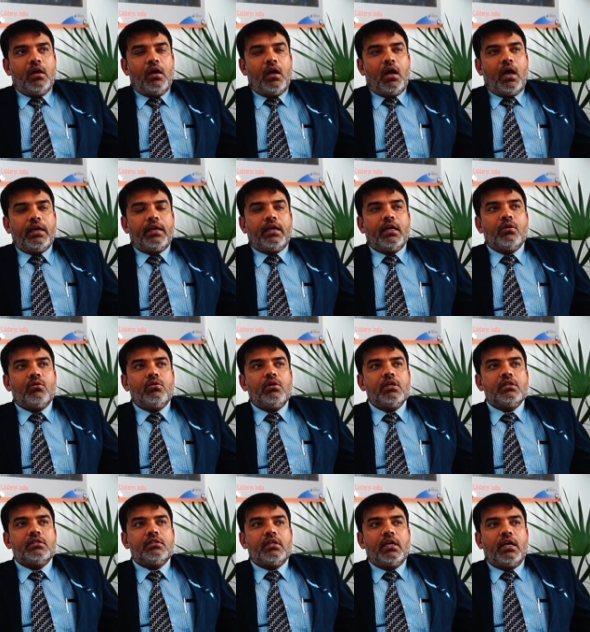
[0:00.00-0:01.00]
I can
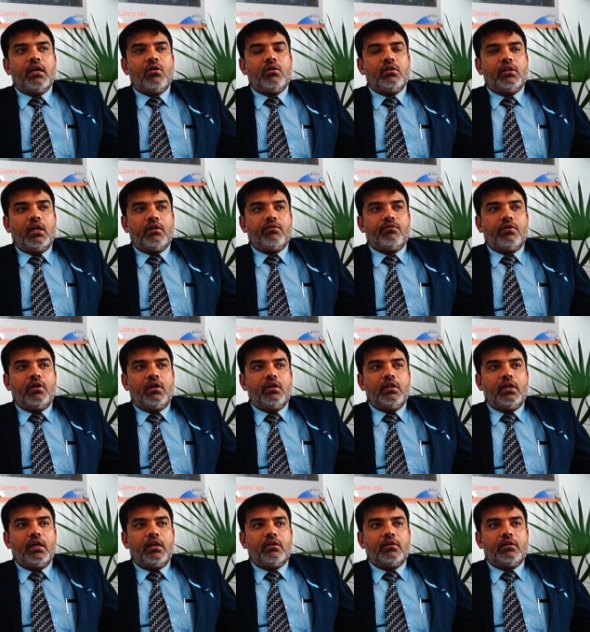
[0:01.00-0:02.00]
only say on that
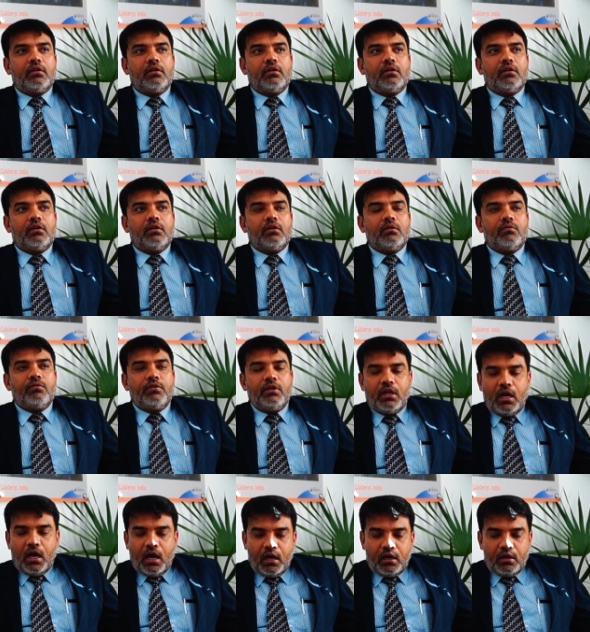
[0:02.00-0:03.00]
front that uh,
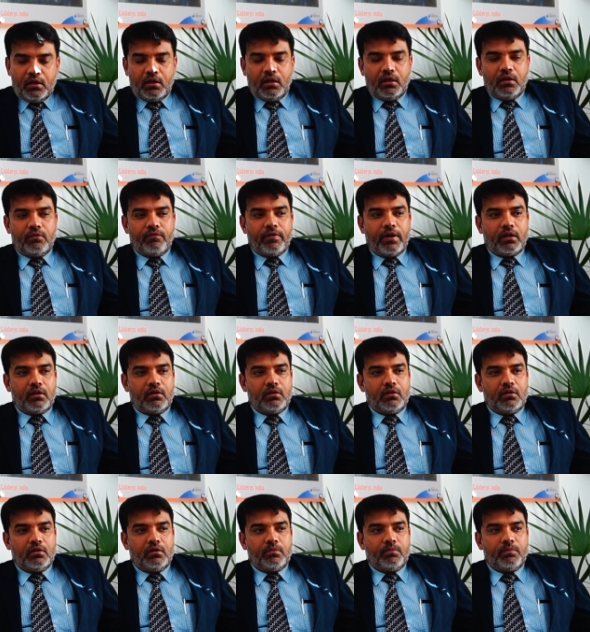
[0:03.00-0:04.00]
we are in fact
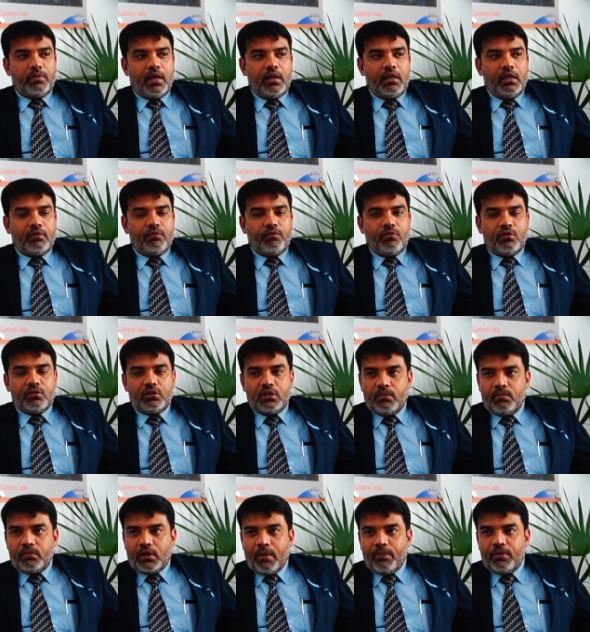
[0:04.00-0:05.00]
uh, planning for
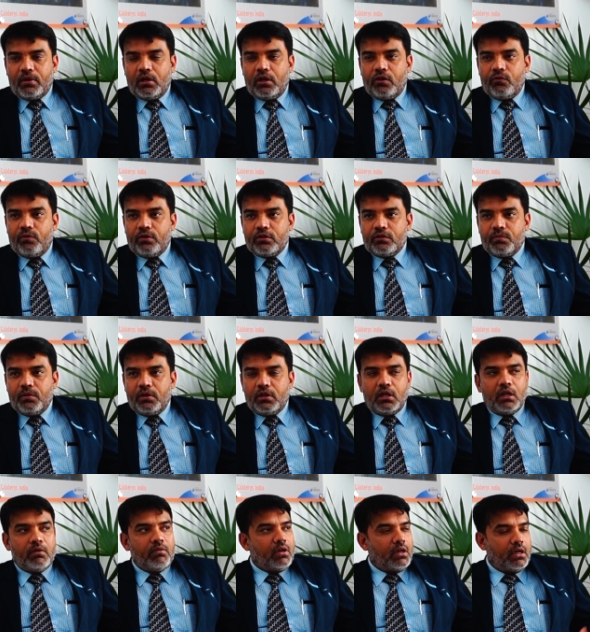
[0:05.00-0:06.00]
some capital investment
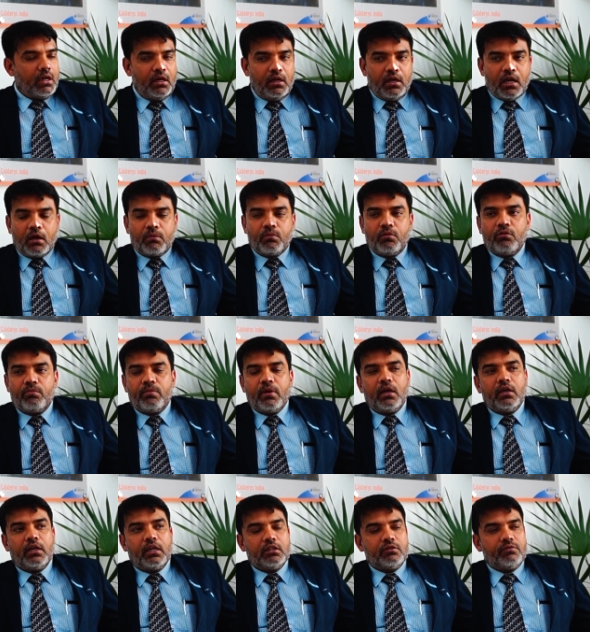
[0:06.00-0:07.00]
in our current Nagpur
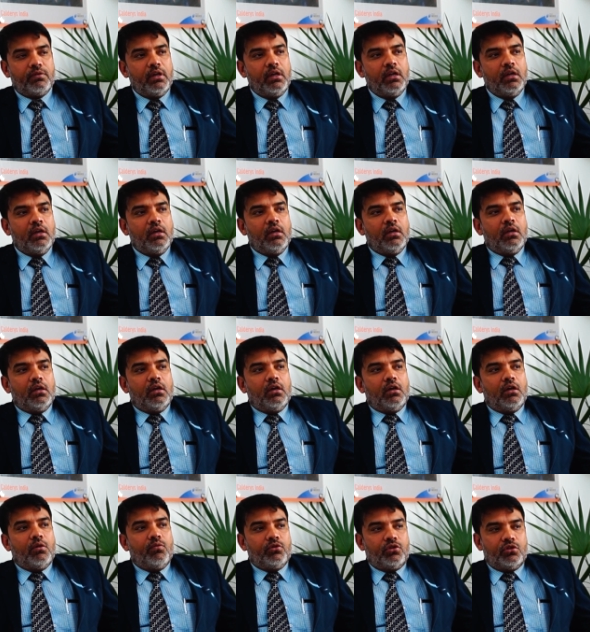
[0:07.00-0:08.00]
plant as well
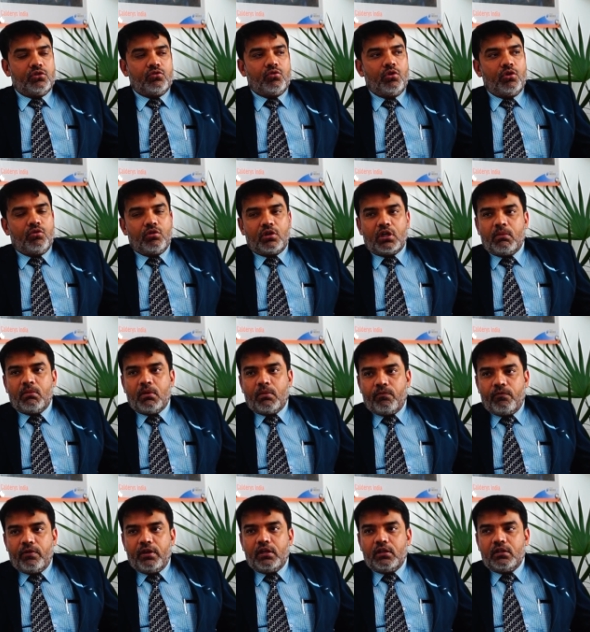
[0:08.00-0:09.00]
uh, which is going to come
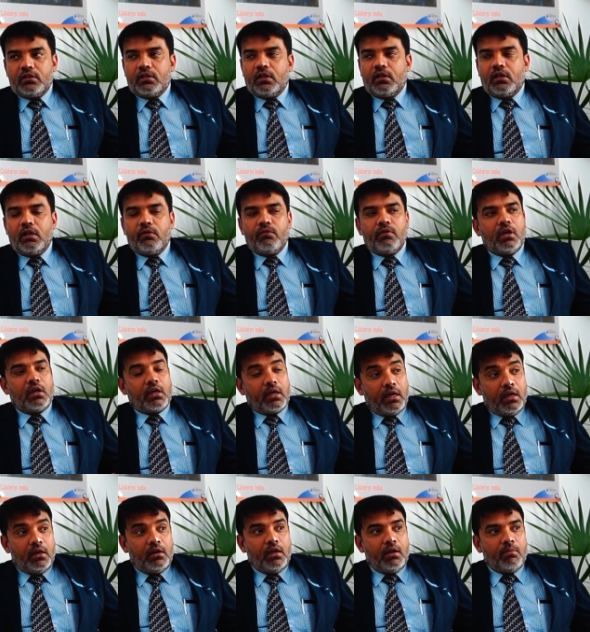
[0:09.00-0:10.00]
up very recently. We are
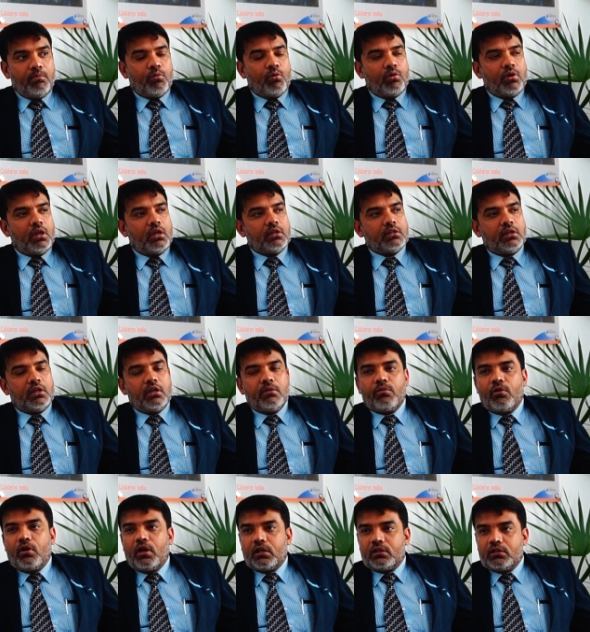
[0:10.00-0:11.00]
currently importing certain
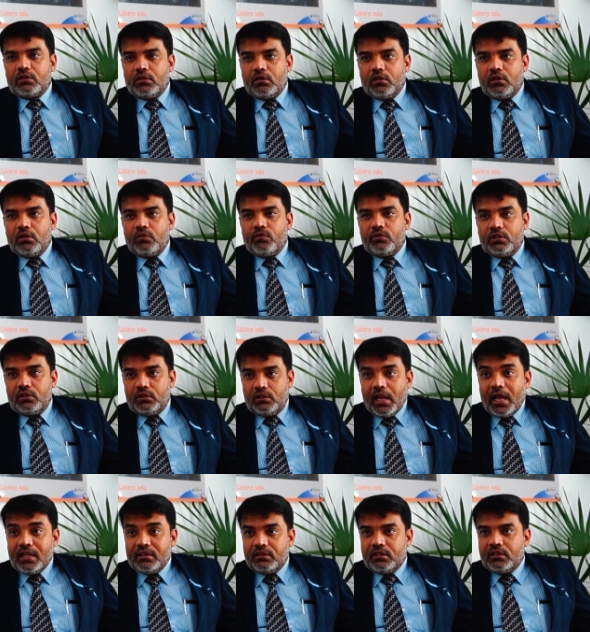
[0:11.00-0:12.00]
products, uh, which is
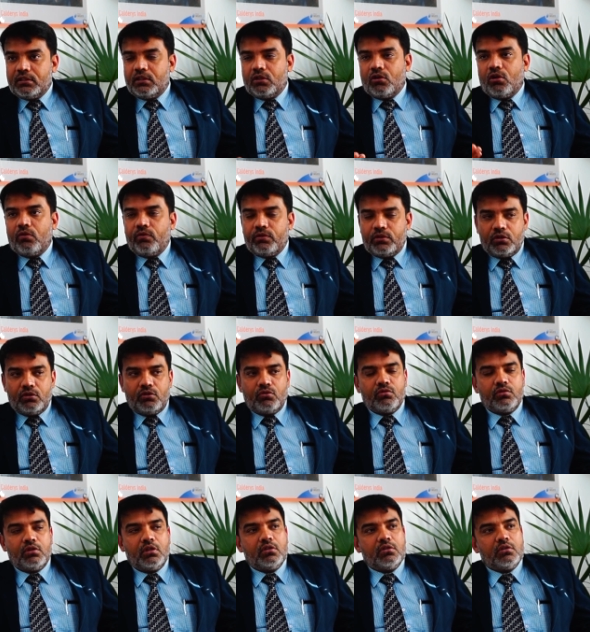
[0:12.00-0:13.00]
lances and all, which is
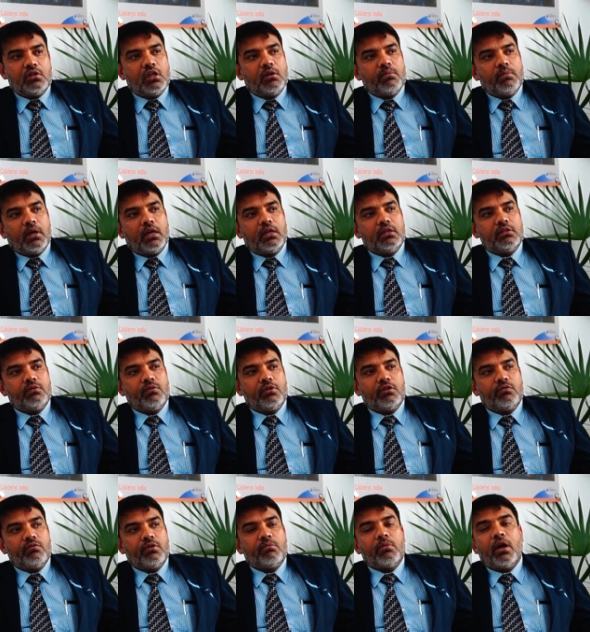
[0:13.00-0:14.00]
used in steel plants,
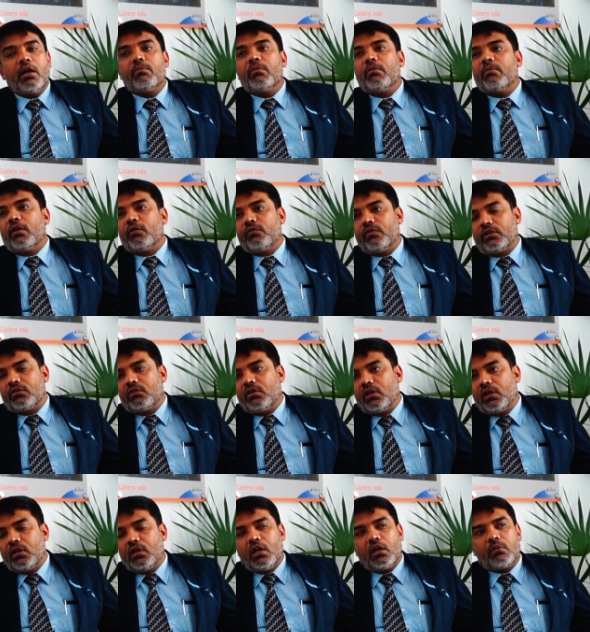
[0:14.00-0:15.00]
which we might be
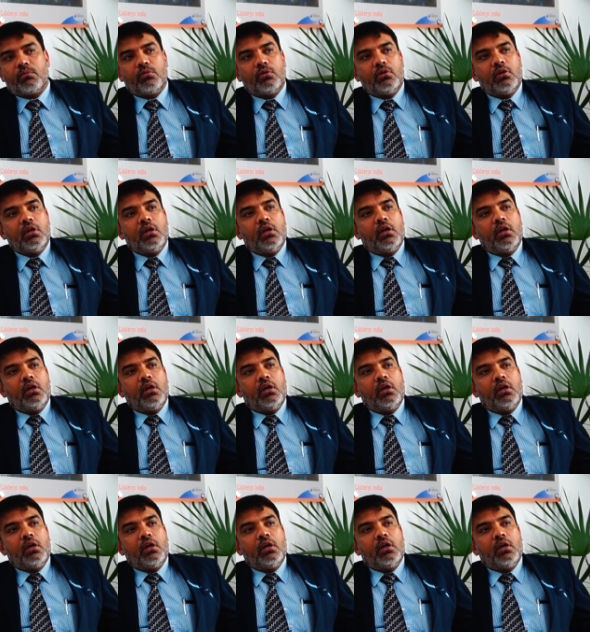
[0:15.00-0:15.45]
manufacturing in Nagpur.